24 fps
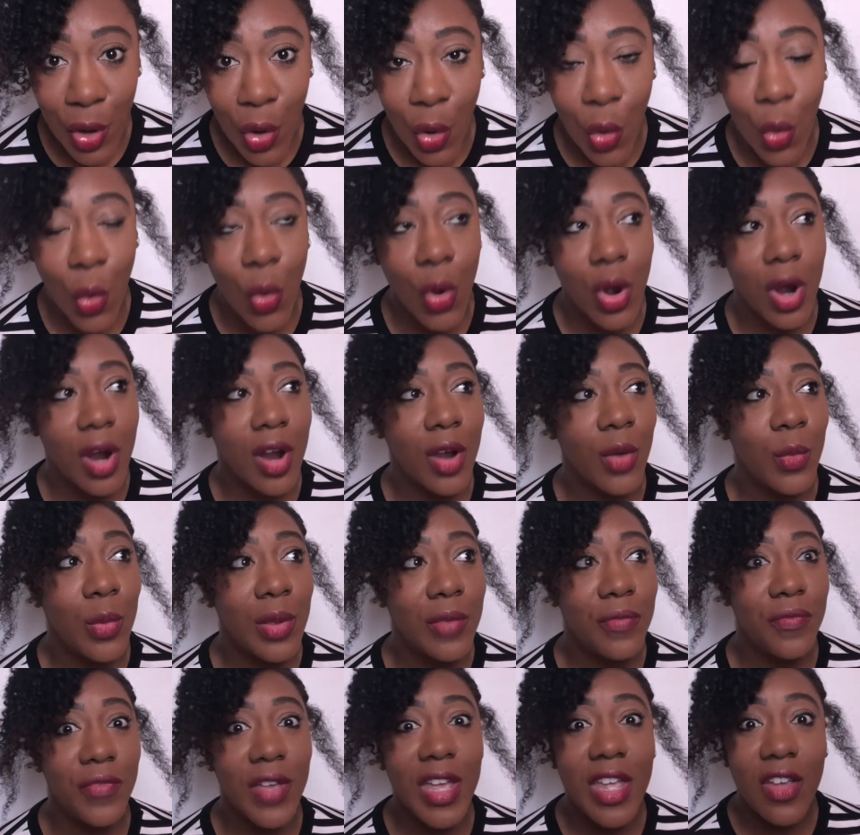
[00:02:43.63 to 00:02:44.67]
or we
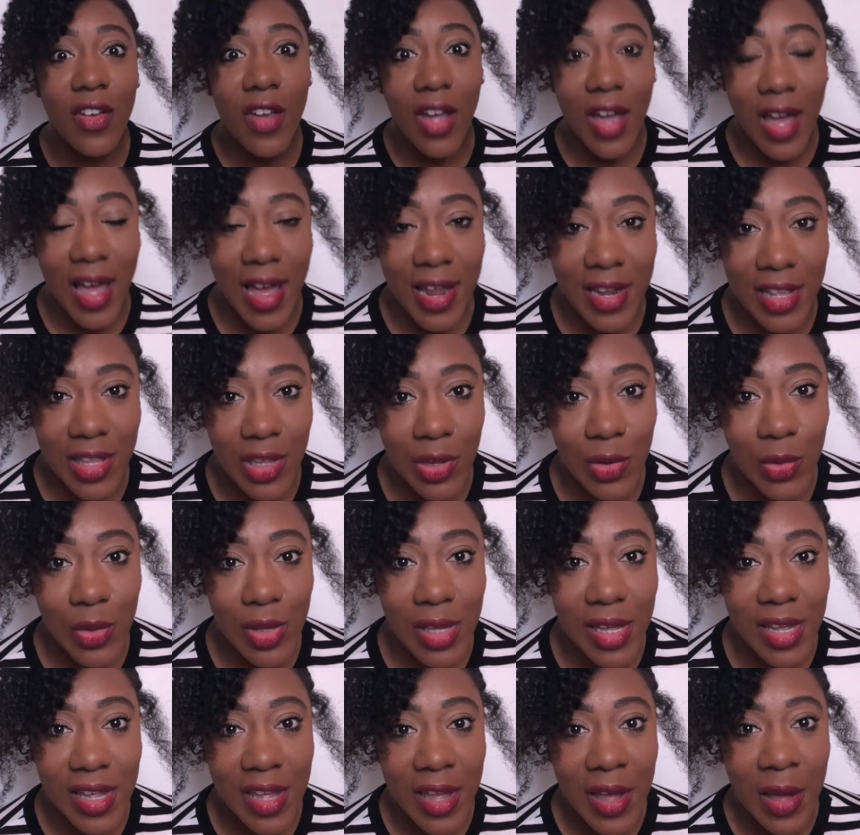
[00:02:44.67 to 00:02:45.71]
figure out how to use
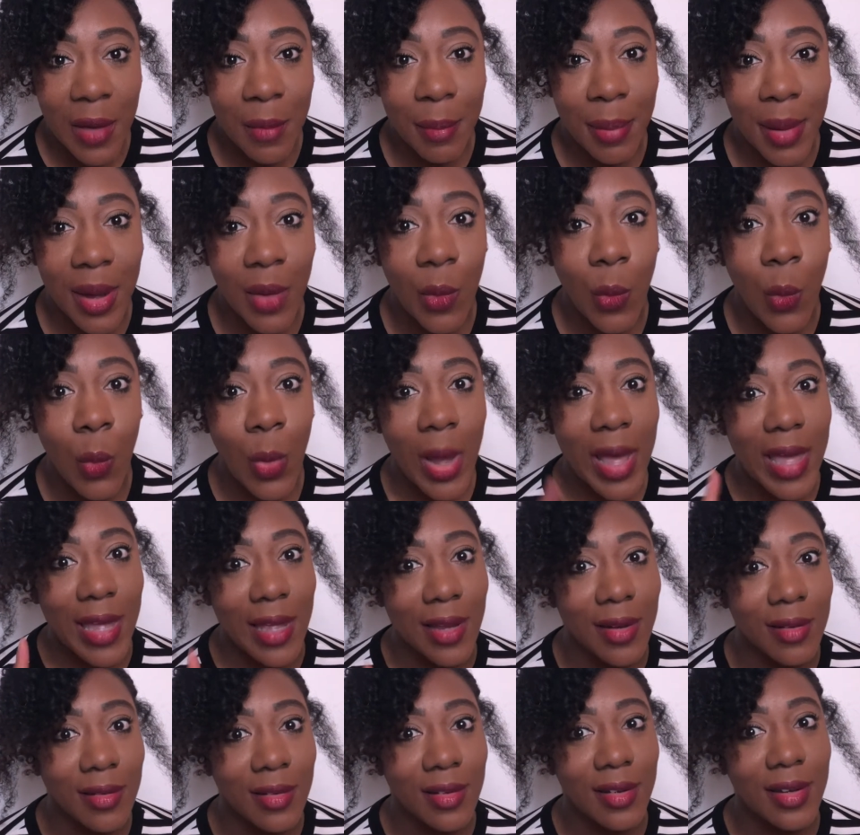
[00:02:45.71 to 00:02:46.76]
it, but
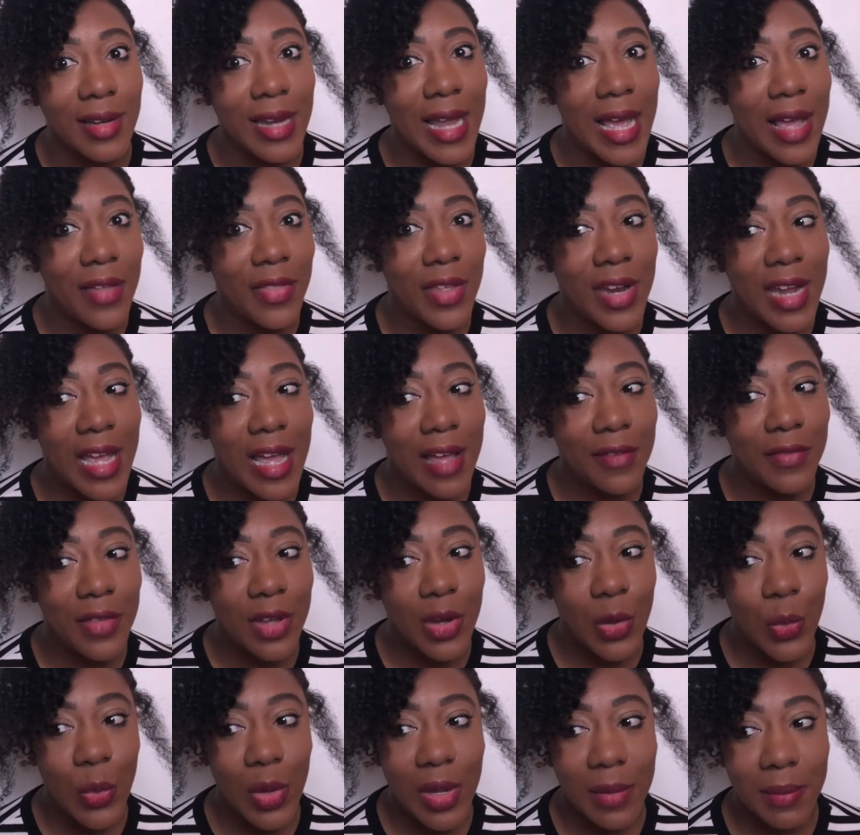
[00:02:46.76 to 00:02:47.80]
wait, now that I have the
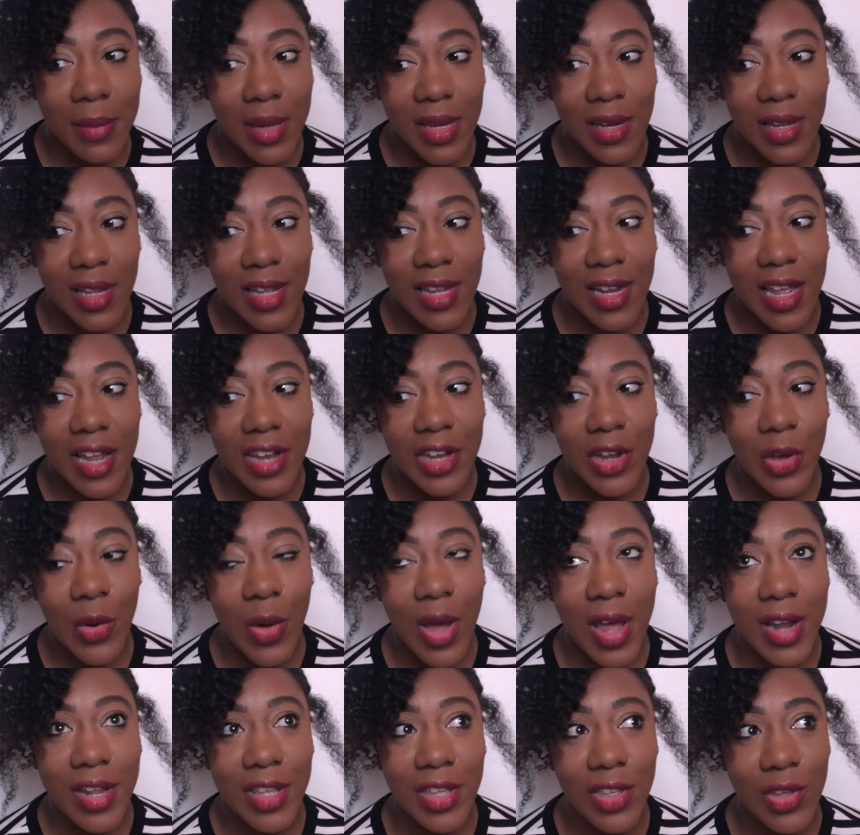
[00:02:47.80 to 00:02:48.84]
equipment and I know
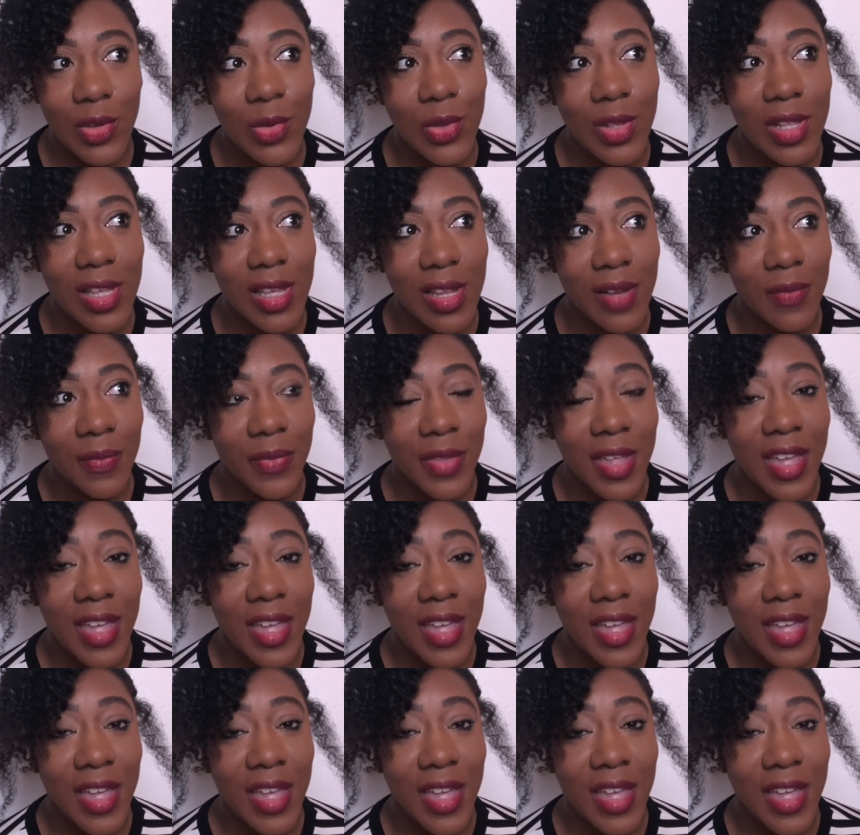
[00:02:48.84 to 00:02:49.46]
how to use it,